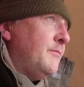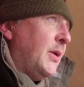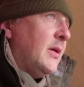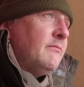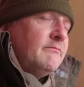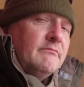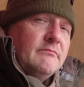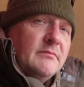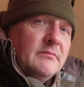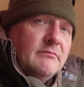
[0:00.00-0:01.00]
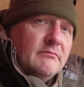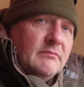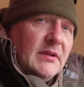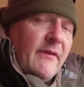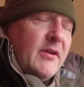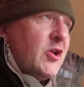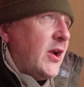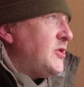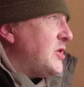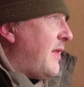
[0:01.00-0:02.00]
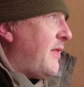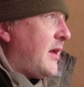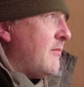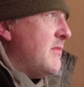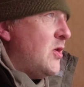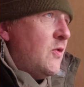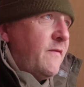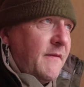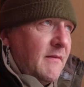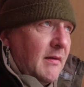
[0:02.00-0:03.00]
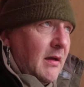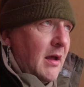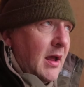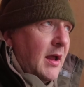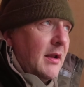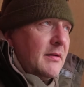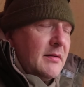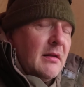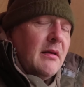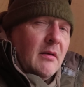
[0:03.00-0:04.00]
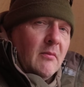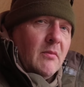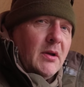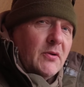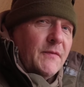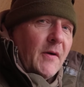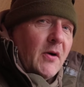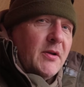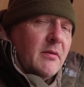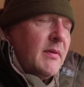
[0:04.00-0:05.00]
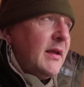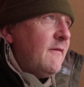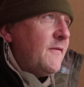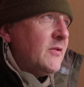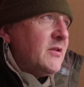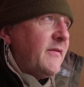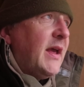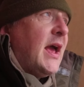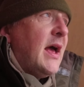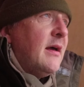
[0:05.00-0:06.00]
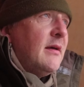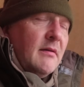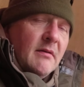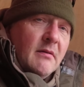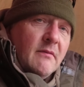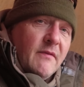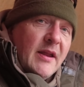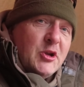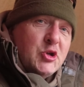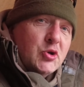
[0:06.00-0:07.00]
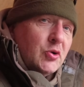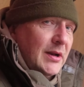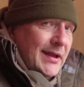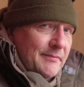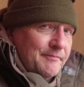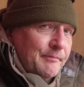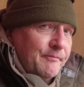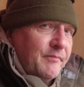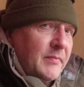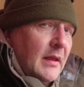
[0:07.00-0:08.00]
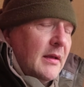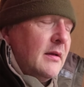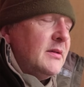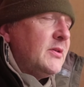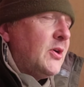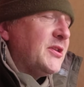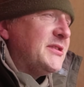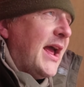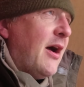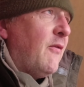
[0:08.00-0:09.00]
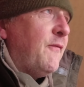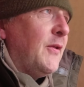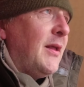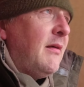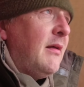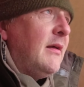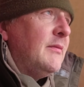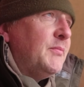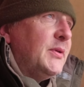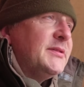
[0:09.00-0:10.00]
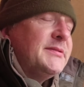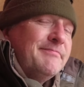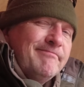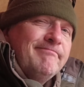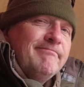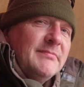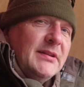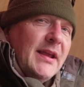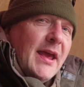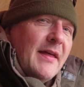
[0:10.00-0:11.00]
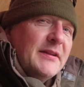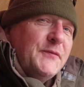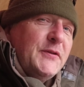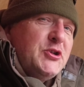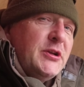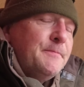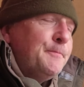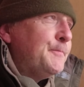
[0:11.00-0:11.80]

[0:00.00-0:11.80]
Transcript: But living creature, they can move, and we could find them in front of here very shortly. Got to stay hopeful, but yeah, that's fishing.